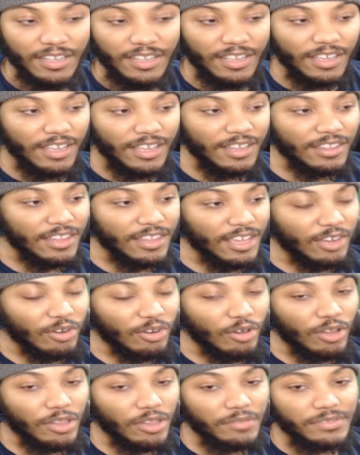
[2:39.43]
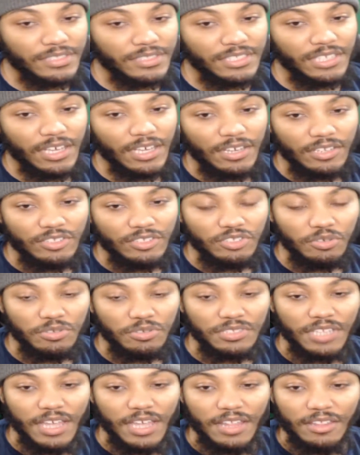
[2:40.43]
and then all of a sudden
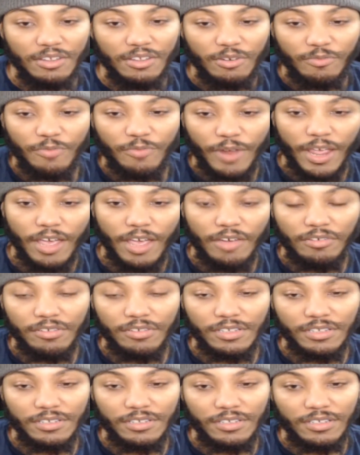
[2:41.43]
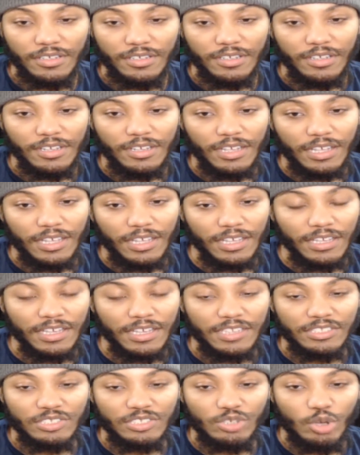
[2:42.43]
towards the end of the round he
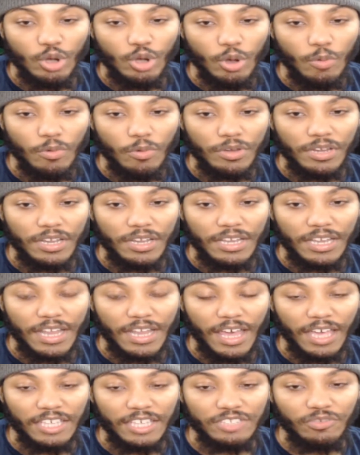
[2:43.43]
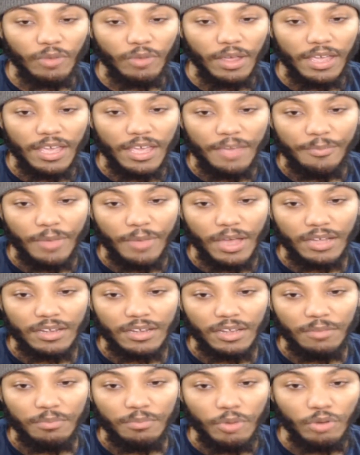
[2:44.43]
gets caught with a nice right hand by
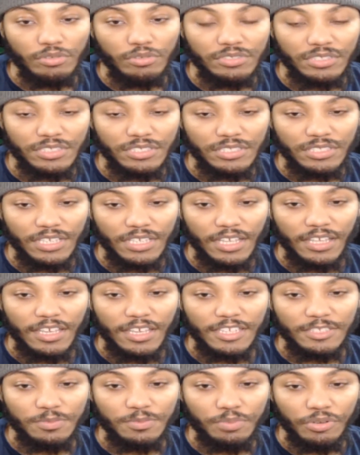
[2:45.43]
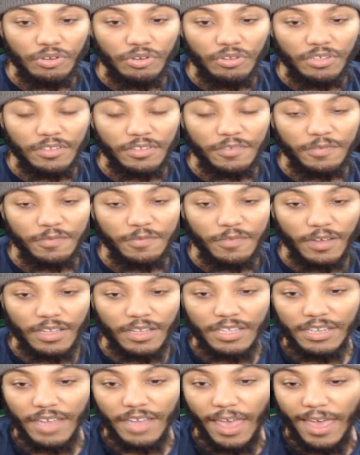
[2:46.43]
Cambosis and gets put on his
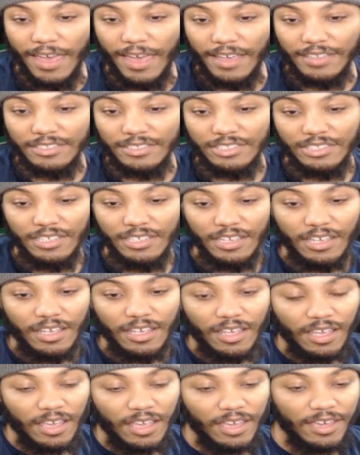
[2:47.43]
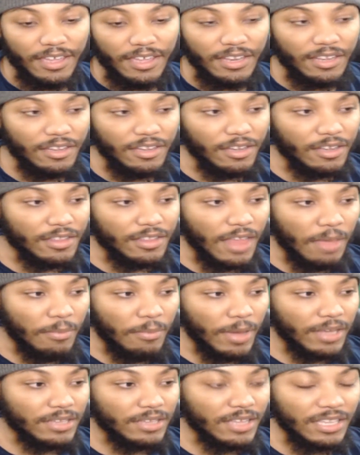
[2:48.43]
fucking ass. And
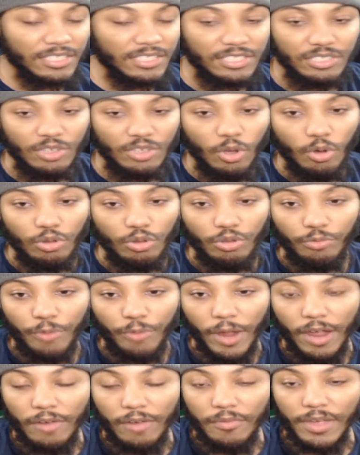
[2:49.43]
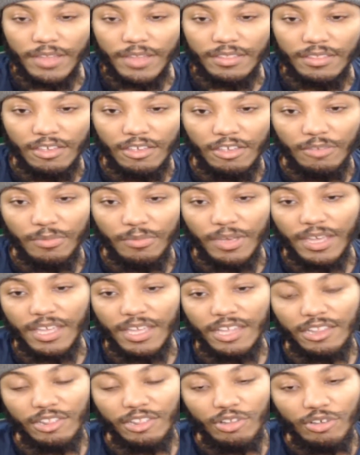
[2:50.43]
that stole a round right there, man.
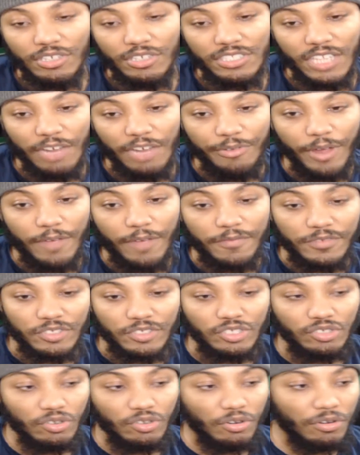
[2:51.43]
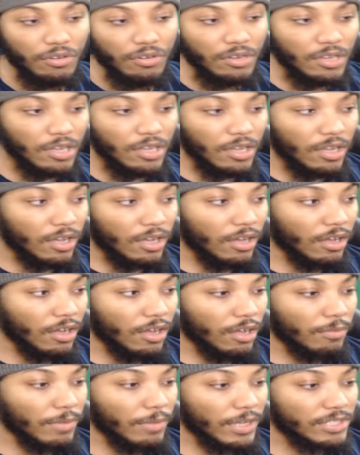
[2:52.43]
He lost that round for sure.
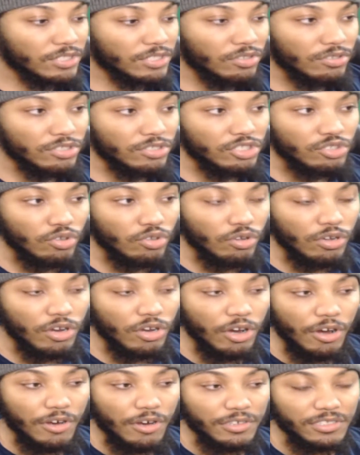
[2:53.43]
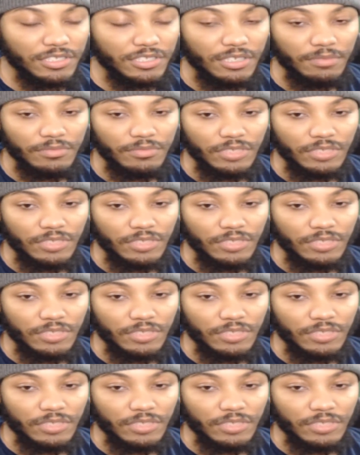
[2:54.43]
I saw the scorecards.